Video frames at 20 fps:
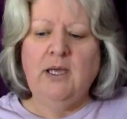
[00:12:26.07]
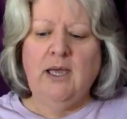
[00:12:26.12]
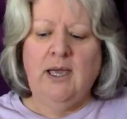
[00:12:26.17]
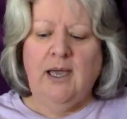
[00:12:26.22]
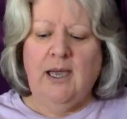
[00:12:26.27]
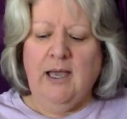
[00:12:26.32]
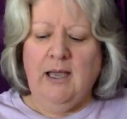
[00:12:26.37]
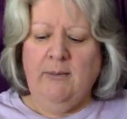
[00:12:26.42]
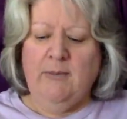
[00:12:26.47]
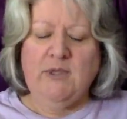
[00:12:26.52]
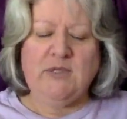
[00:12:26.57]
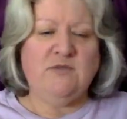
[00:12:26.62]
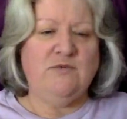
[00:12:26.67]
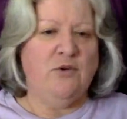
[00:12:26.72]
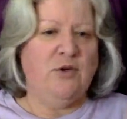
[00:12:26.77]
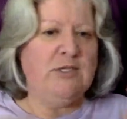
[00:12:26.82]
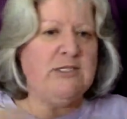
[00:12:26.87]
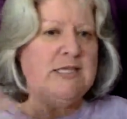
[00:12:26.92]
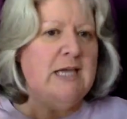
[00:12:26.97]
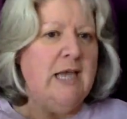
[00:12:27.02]
It's
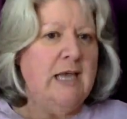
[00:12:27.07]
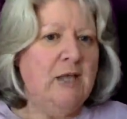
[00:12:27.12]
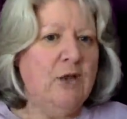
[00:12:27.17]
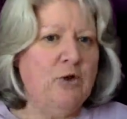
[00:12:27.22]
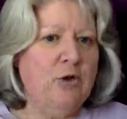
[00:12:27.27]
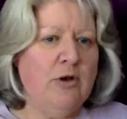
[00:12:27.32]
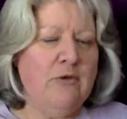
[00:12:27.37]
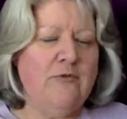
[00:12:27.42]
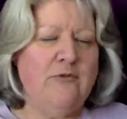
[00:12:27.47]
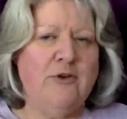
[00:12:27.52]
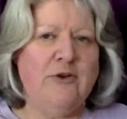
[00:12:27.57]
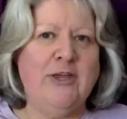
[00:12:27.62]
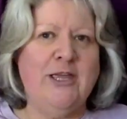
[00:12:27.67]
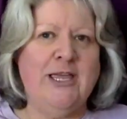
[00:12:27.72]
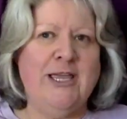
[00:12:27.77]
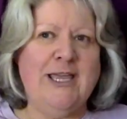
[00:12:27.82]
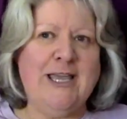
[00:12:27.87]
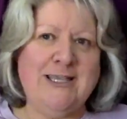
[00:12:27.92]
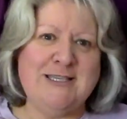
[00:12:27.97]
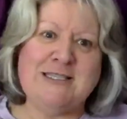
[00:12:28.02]
very
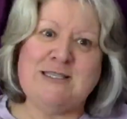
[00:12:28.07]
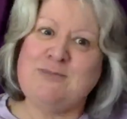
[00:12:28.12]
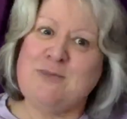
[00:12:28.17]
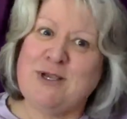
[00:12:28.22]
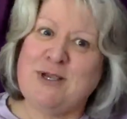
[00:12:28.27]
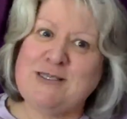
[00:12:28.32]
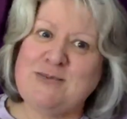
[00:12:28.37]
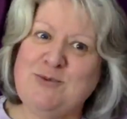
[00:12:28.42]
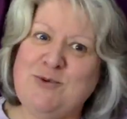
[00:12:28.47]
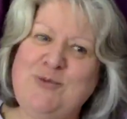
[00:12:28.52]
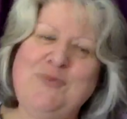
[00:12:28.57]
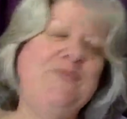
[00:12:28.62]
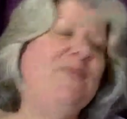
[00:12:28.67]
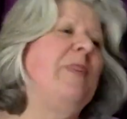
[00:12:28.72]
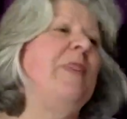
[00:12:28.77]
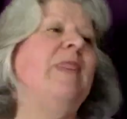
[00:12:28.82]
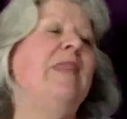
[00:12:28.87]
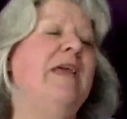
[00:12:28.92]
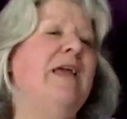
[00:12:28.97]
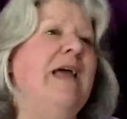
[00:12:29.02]
customizable.
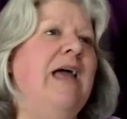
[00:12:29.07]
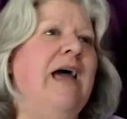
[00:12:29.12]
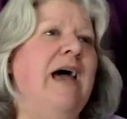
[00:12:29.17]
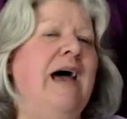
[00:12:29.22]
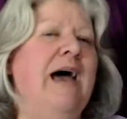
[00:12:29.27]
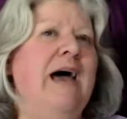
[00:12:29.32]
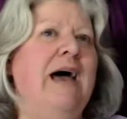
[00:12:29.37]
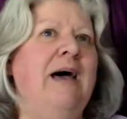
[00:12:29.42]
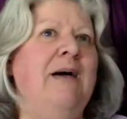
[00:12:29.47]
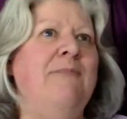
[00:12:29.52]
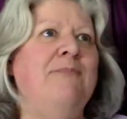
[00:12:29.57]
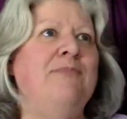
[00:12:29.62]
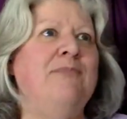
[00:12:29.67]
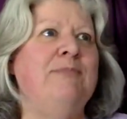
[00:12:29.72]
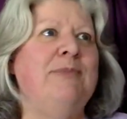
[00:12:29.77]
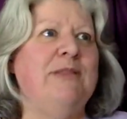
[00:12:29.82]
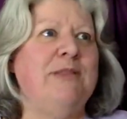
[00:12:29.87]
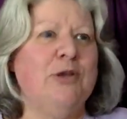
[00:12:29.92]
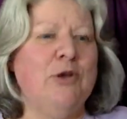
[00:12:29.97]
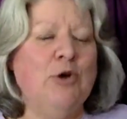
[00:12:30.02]

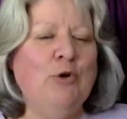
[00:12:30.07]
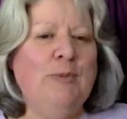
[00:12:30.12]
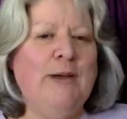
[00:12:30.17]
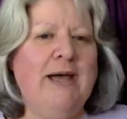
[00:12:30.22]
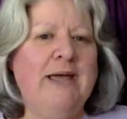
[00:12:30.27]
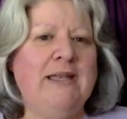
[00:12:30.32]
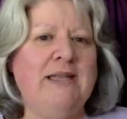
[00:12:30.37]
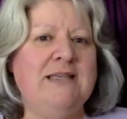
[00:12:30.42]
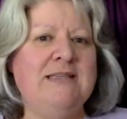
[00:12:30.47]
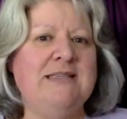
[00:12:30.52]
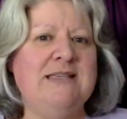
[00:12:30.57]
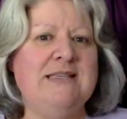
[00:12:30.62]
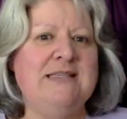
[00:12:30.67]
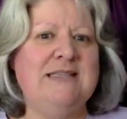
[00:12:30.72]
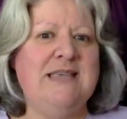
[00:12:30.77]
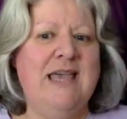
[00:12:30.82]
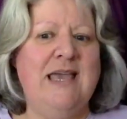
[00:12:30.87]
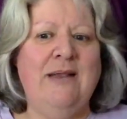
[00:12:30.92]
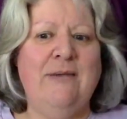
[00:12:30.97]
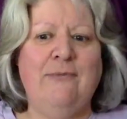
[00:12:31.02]
But the cool part is
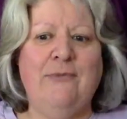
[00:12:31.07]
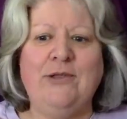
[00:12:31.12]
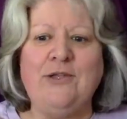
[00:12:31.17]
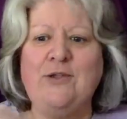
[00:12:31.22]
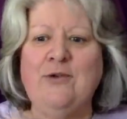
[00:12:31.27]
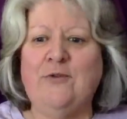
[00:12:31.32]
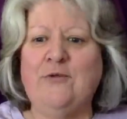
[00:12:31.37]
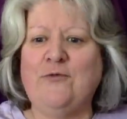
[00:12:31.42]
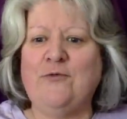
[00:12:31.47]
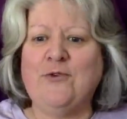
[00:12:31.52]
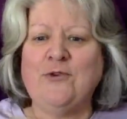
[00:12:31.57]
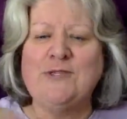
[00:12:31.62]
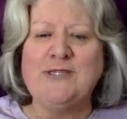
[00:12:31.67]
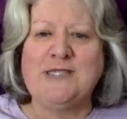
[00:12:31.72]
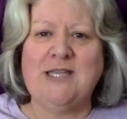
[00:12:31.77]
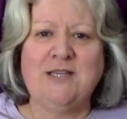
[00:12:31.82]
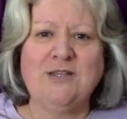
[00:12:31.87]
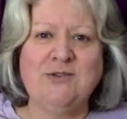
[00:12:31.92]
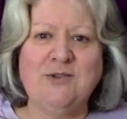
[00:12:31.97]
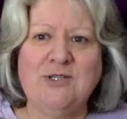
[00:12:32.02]
that when you first
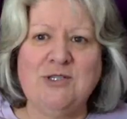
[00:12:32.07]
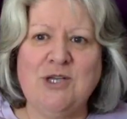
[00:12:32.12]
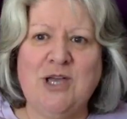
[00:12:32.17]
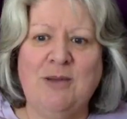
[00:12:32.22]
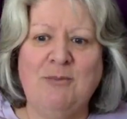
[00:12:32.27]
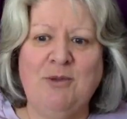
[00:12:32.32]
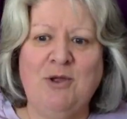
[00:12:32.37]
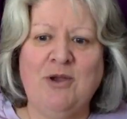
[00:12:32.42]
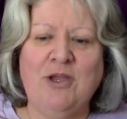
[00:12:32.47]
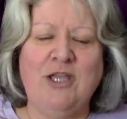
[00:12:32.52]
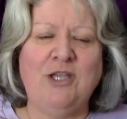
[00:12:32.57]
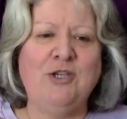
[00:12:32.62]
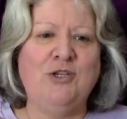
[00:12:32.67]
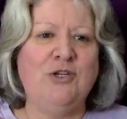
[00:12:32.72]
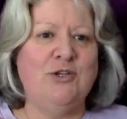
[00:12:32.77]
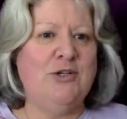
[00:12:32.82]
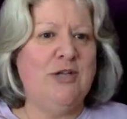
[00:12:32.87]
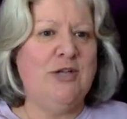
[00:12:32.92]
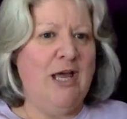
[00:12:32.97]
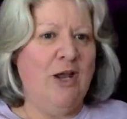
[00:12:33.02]
start doing time block and you
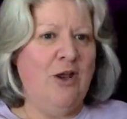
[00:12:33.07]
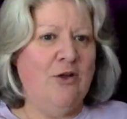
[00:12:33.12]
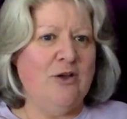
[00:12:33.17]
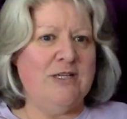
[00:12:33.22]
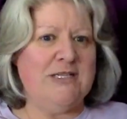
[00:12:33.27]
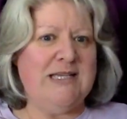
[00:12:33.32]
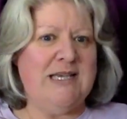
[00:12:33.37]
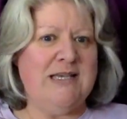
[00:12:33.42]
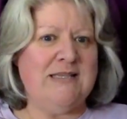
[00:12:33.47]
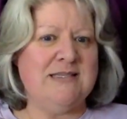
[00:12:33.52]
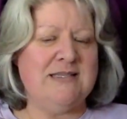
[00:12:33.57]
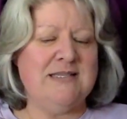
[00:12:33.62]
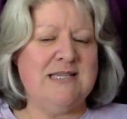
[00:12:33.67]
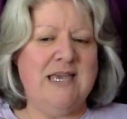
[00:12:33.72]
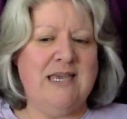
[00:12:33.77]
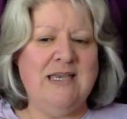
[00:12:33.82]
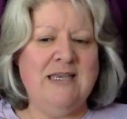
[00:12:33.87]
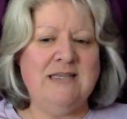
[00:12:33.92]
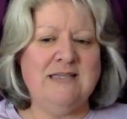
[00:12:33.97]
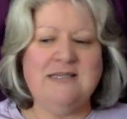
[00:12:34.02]
don't know how long a task
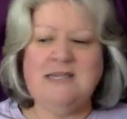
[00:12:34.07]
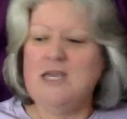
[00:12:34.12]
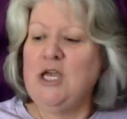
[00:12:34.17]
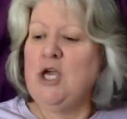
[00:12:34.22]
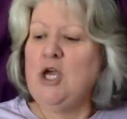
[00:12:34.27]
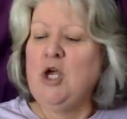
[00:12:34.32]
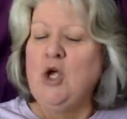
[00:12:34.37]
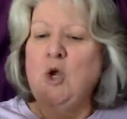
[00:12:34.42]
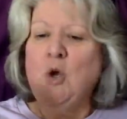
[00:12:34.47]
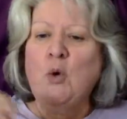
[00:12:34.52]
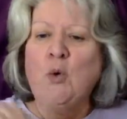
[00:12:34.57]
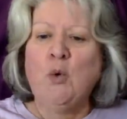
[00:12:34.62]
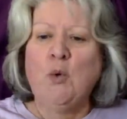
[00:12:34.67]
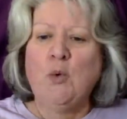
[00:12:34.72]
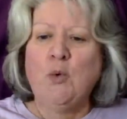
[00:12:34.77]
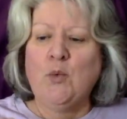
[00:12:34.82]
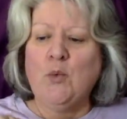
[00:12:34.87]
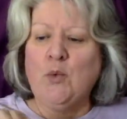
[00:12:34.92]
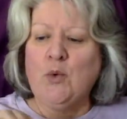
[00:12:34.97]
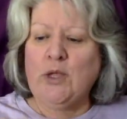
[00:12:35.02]
takes,
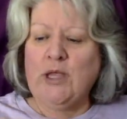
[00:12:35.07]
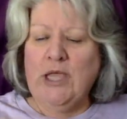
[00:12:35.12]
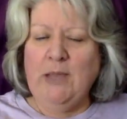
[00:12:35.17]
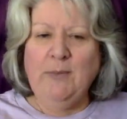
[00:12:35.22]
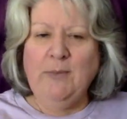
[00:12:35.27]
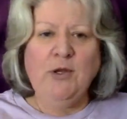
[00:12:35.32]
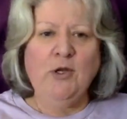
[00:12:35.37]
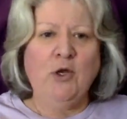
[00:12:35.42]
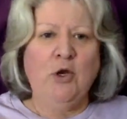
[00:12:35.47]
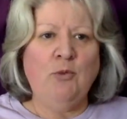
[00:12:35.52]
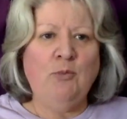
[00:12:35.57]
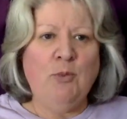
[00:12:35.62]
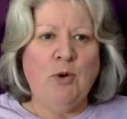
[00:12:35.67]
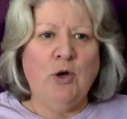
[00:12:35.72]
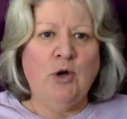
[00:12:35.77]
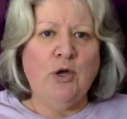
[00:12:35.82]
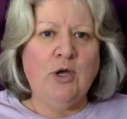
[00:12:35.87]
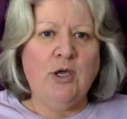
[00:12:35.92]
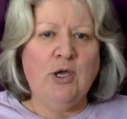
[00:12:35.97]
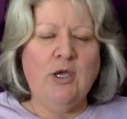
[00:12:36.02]
keep a
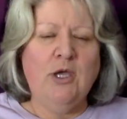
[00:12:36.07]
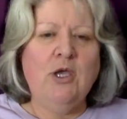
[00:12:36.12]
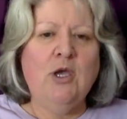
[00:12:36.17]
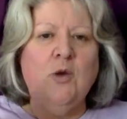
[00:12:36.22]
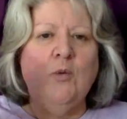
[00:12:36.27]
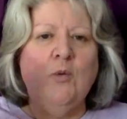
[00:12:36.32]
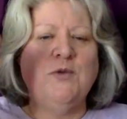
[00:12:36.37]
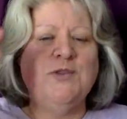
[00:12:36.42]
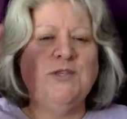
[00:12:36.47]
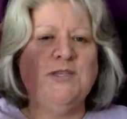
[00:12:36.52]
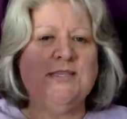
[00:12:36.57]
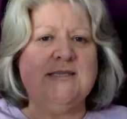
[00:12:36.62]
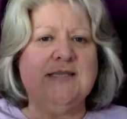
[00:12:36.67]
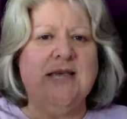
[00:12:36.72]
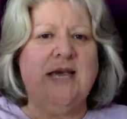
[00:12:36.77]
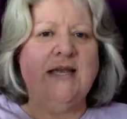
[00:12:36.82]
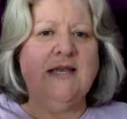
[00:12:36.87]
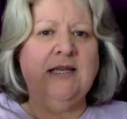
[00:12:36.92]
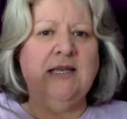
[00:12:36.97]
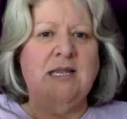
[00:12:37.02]
notebook with the
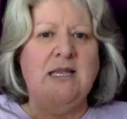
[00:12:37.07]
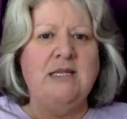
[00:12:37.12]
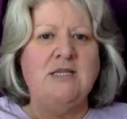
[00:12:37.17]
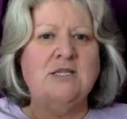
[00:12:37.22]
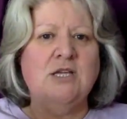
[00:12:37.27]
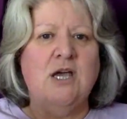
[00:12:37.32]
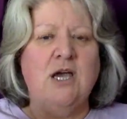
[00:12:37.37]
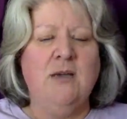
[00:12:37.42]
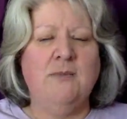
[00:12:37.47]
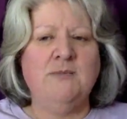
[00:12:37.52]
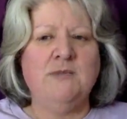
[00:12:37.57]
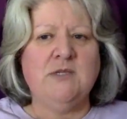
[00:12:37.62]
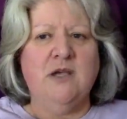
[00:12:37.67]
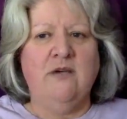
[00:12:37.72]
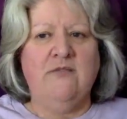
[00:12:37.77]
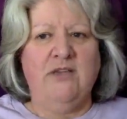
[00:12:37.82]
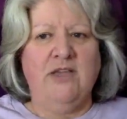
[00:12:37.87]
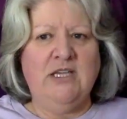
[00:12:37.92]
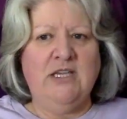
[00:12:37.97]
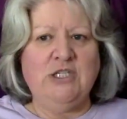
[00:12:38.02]
start and end times
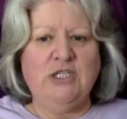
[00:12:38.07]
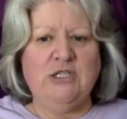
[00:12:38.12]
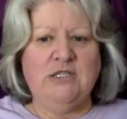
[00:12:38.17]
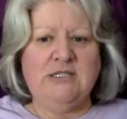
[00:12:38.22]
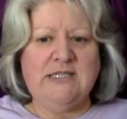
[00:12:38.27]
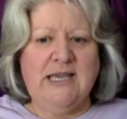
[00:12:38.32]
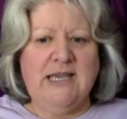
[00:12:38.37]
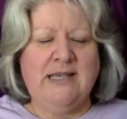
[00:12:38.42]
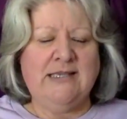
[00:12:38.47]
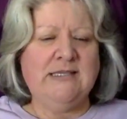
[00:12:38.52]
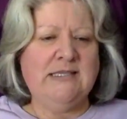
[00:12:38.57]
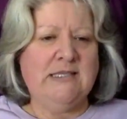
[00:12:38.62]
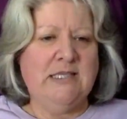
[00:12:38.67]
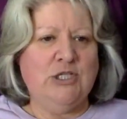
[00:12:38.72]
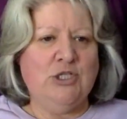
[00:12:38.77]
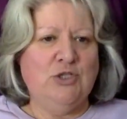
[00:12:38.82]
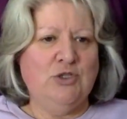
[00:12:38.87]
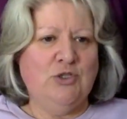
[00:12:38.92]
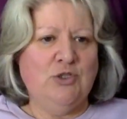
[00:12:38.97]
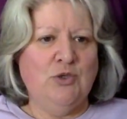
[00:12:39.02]
of each task
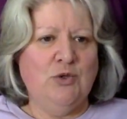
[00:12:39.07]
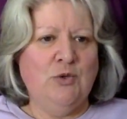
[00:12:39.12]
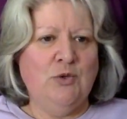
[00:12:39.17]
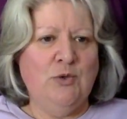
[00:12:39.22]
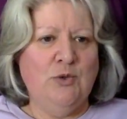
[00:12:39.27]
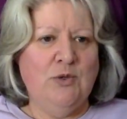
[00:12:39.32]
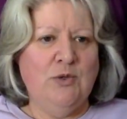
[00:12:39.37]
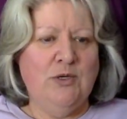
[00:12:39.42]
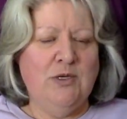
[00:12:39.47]
that you do.